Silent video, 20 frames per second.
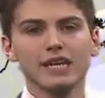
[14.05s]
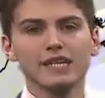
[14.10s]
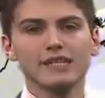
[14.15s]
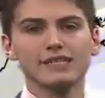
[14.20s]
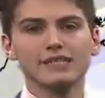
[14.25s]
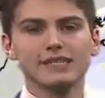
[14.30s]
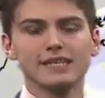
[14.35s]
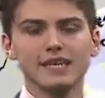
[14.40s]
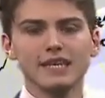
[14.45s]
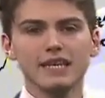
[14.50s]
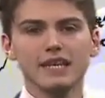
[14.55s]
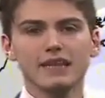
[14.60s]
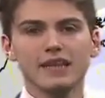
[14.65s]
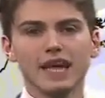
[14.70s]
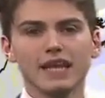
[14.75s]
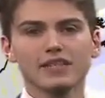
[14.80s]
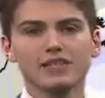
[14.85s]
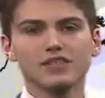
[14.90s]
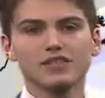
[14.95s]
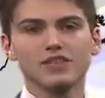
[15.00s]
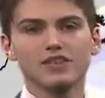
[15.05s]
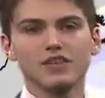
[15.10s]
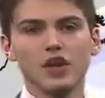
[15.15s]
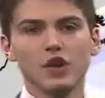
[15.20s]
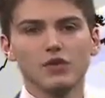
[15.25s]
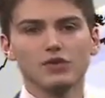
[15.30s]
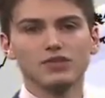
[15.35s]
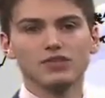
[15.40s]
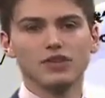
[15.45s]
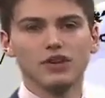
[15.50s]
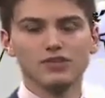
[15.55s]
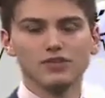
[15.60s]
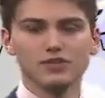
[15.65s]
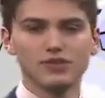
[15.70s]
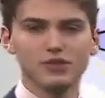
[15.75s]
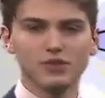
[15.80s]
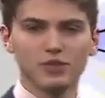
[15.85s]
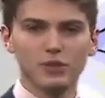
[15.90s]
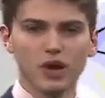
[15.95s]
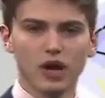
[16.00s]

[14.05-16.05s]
see that snow start to